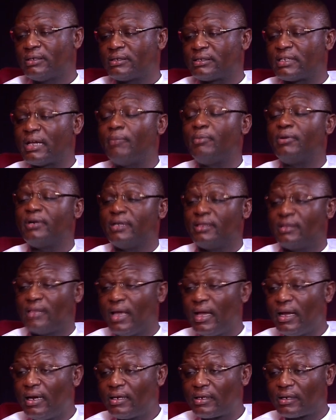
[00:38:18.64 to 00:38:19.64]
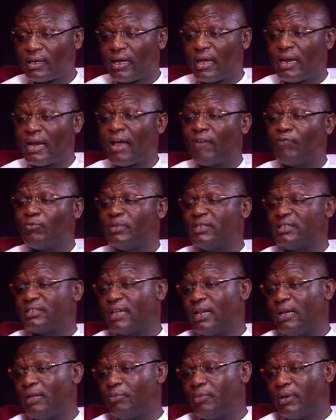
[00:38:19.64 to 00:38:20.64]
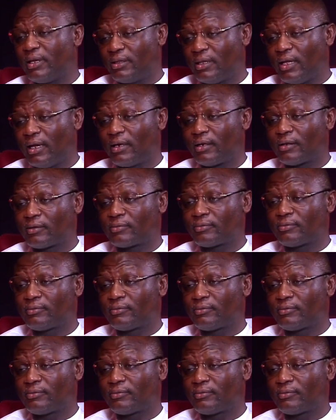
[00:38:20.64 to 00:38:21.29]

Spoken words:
Some returned and have been celebrated.